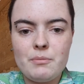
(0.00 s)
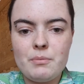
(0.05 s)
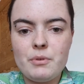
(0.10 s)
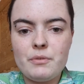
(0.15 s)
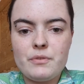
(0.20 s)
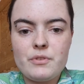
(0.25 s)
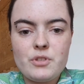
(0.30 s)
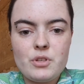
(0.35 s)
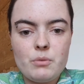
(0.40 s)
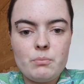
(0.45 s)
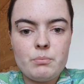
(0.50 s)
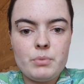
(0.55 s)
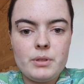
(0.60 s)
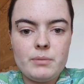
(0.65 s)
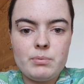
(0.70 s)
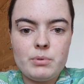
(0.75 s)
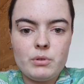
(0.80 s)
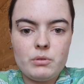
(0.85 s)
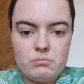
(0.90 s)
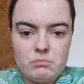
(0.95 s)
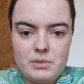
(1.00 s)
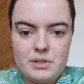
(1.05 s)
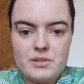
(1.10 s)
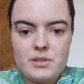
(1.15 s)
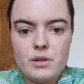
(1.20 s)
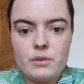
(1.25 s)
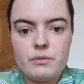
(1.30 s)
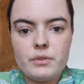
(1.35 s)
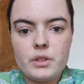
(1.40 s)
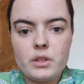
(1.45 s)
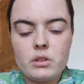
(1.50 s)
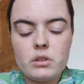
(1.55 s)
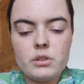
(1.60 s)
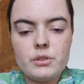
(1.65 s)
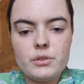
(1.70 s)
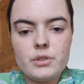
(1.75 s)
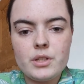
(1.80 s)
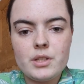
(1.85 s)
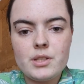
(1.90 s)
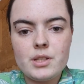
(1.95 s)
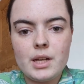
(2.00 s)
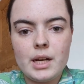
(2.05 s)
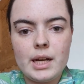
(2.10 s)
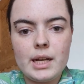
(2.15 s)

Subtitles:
But for some people, myself included,